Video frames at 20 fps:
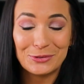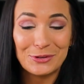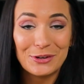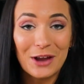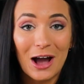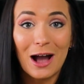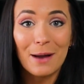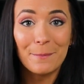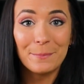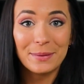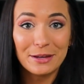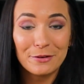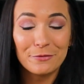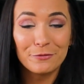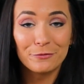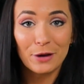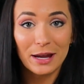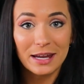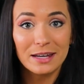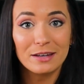not be
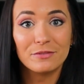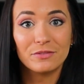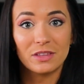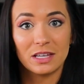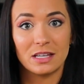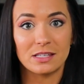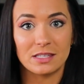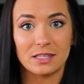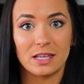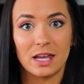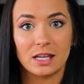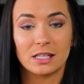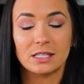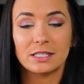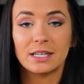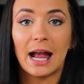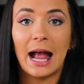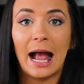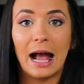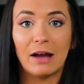afraid of these things
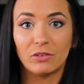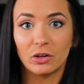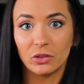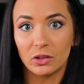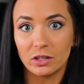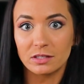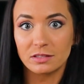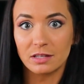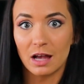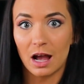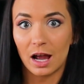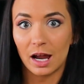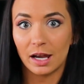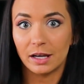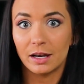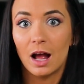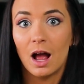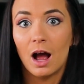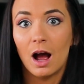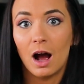to have on the
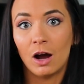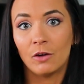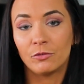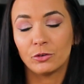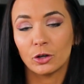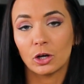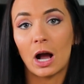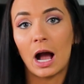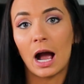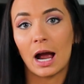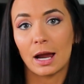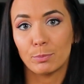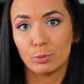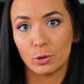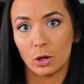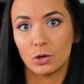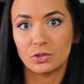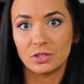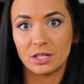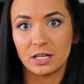side of your high
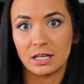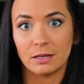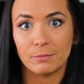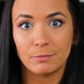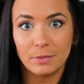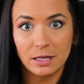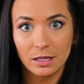protein